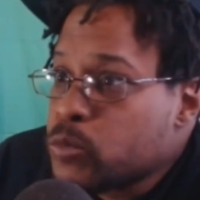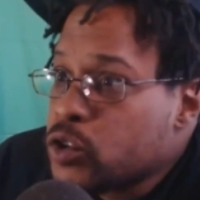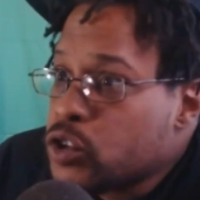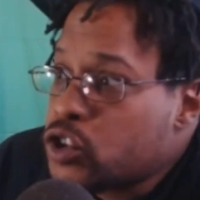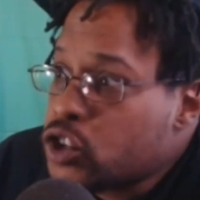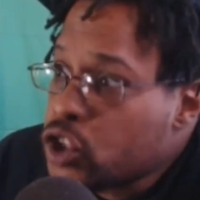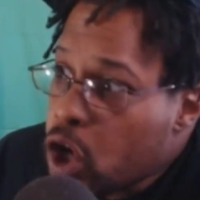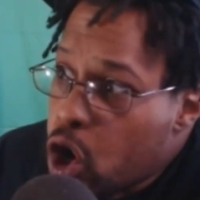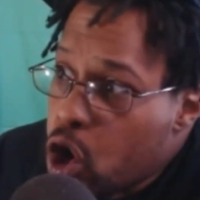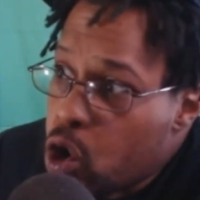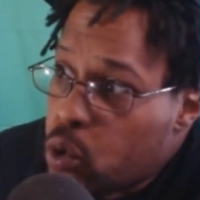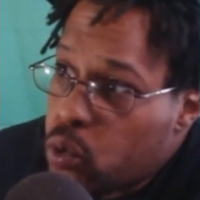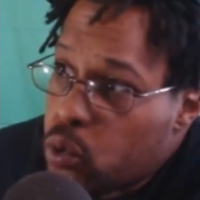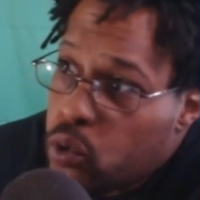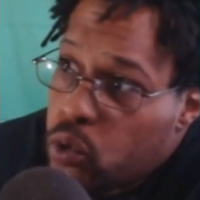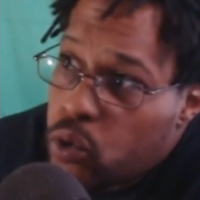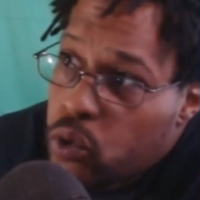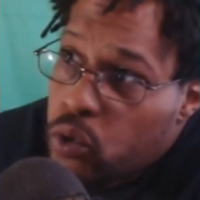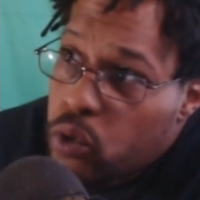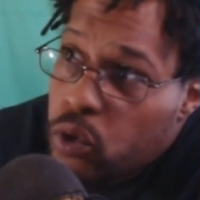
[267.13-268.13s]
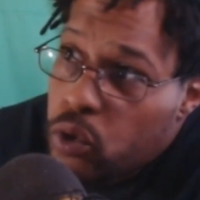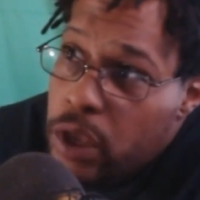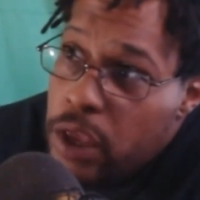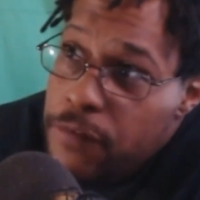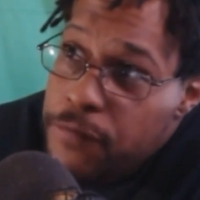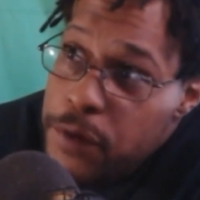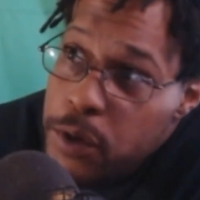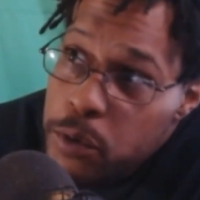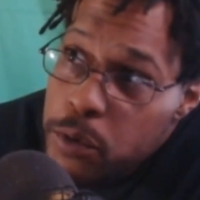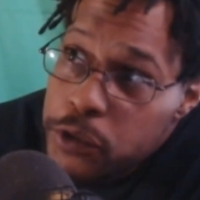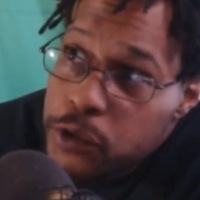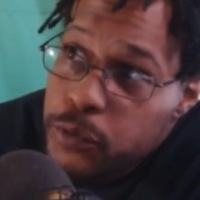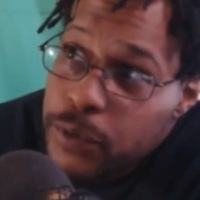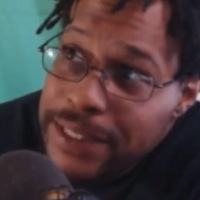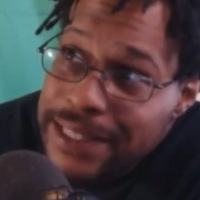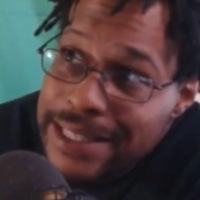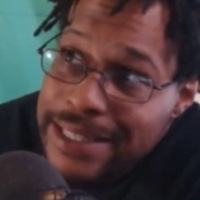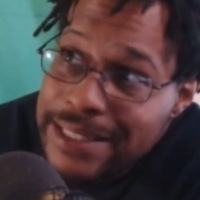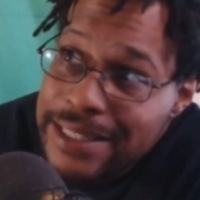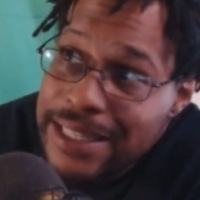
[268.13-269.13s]
So if you was
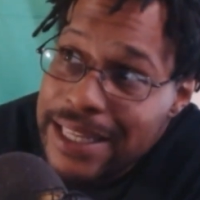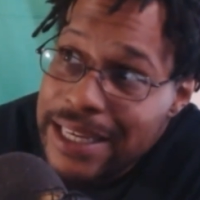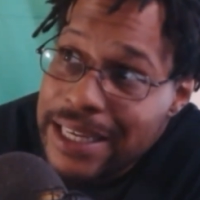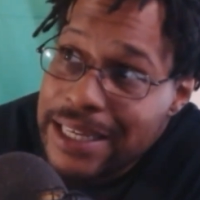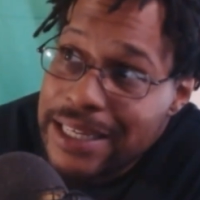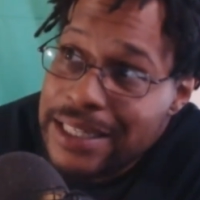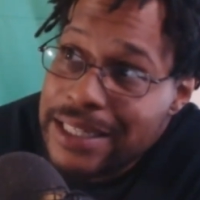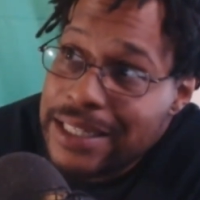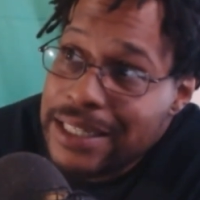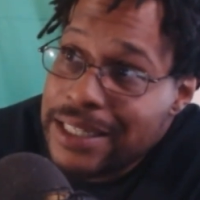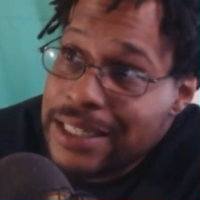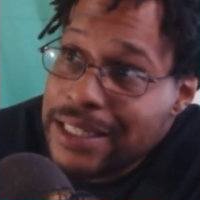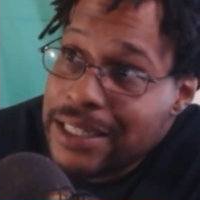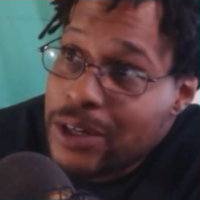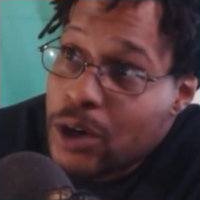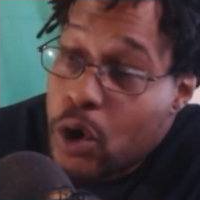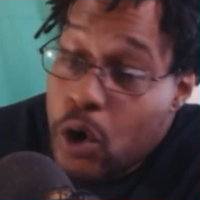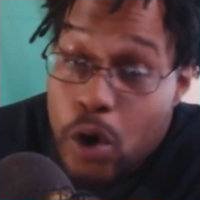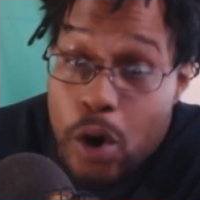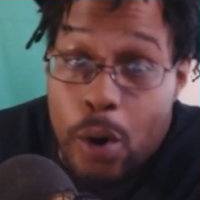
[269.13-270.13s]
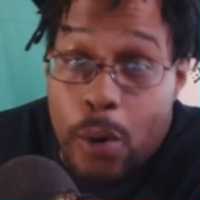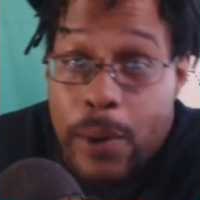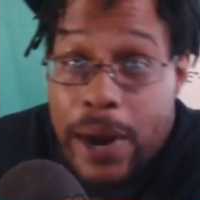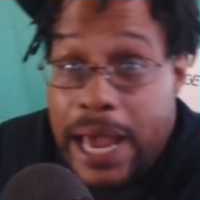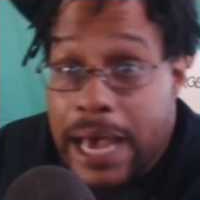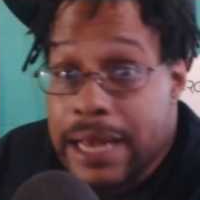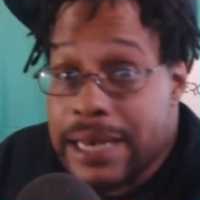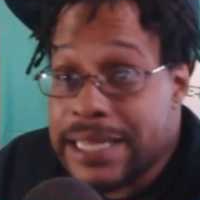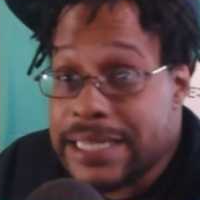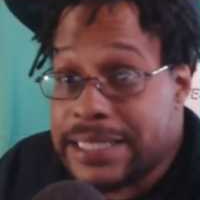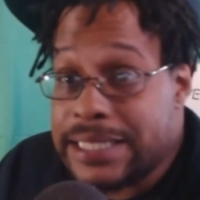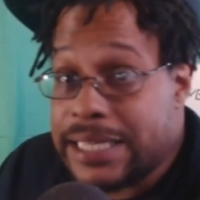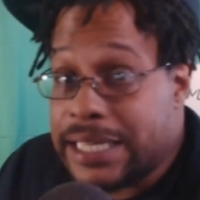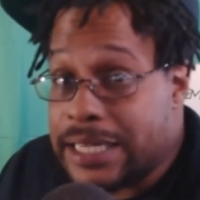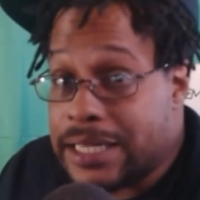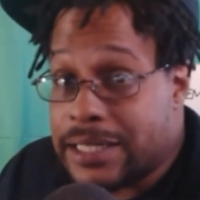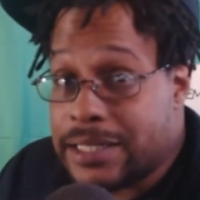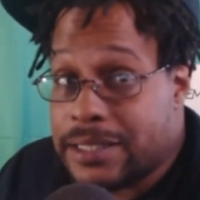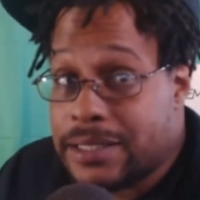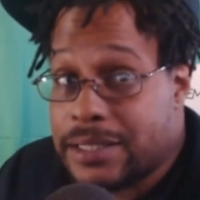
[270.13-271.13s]
with this nigga or around this
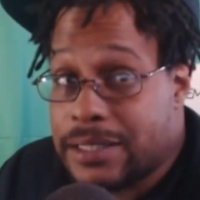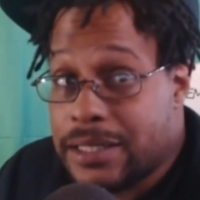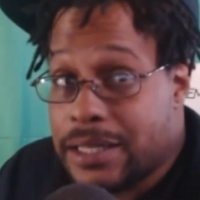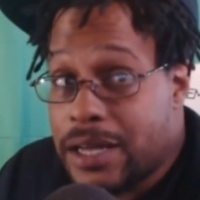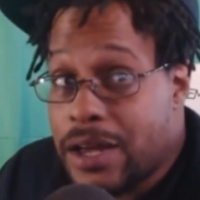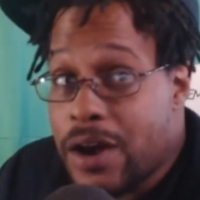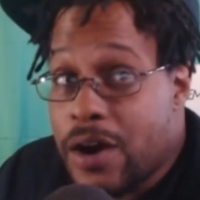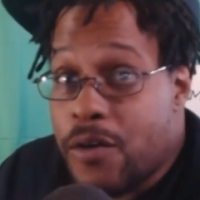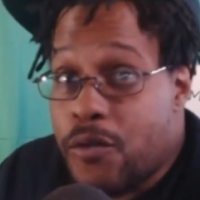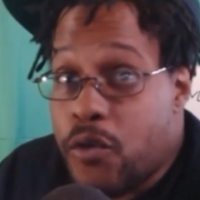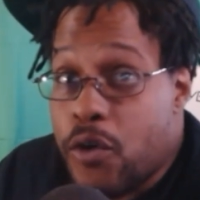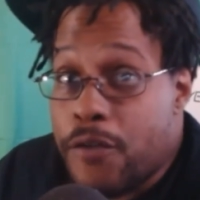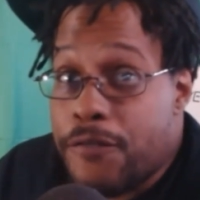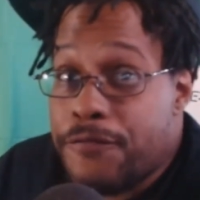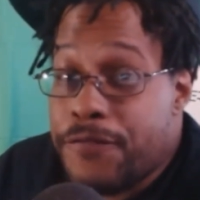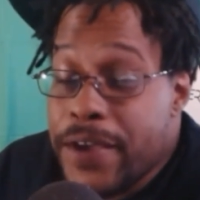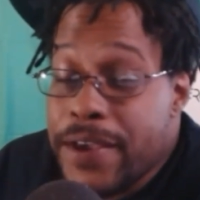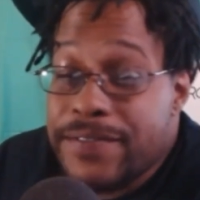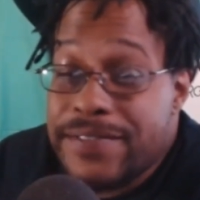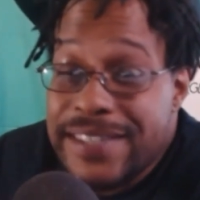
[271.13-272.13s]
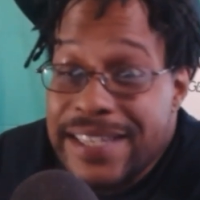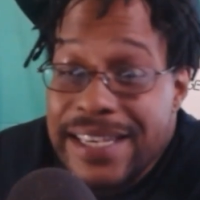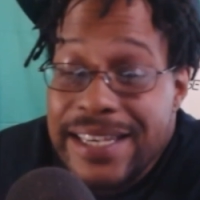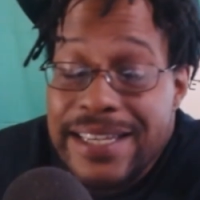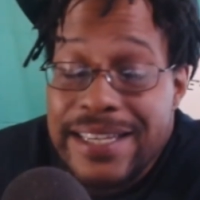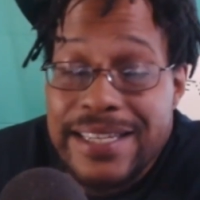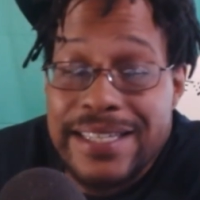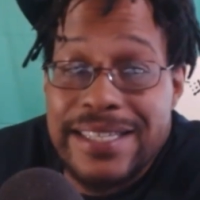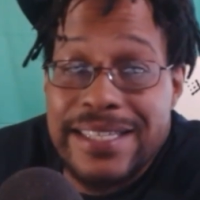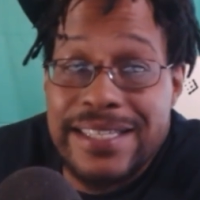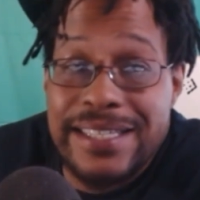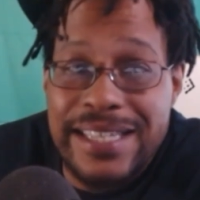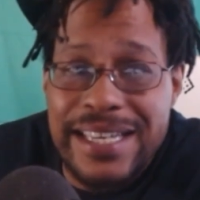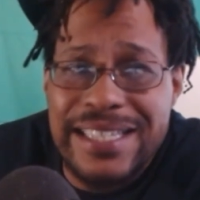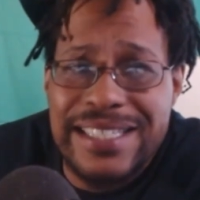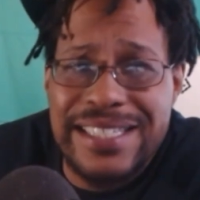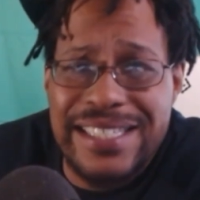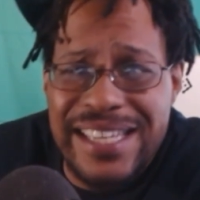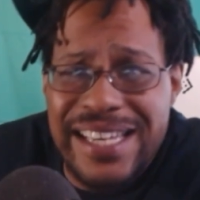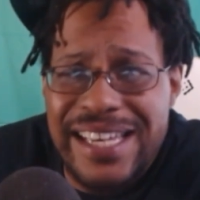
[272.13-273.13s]
nigga for 15 to
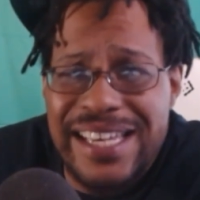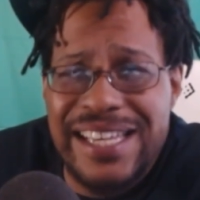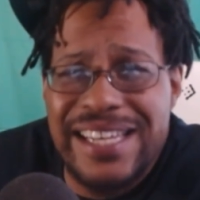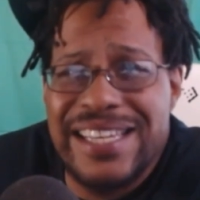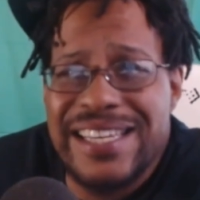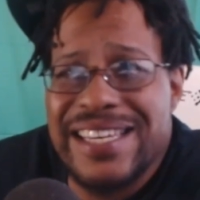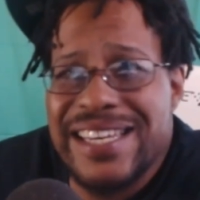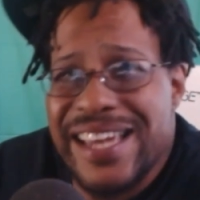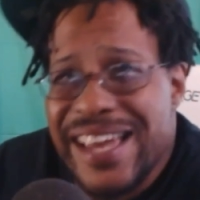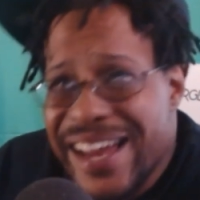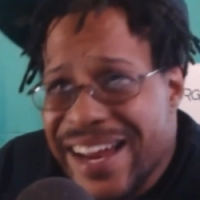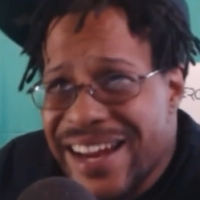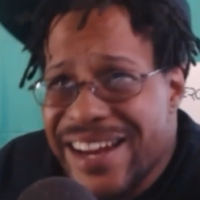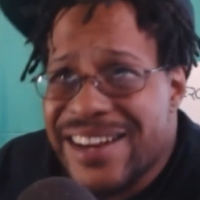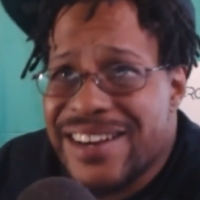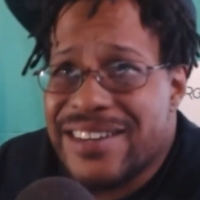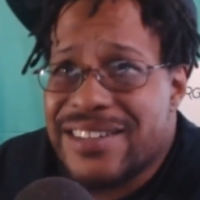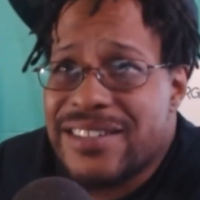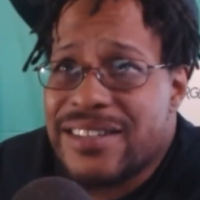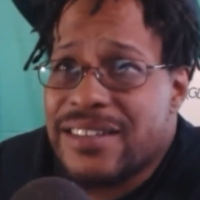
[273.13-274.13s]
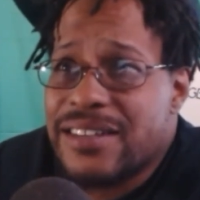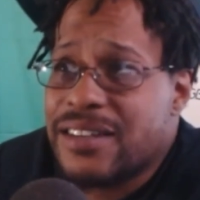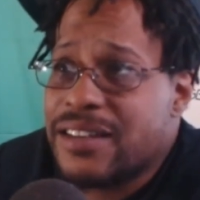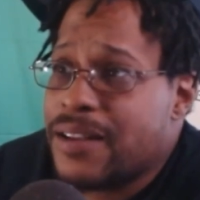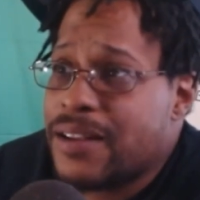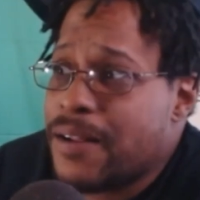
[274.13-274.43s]
16 years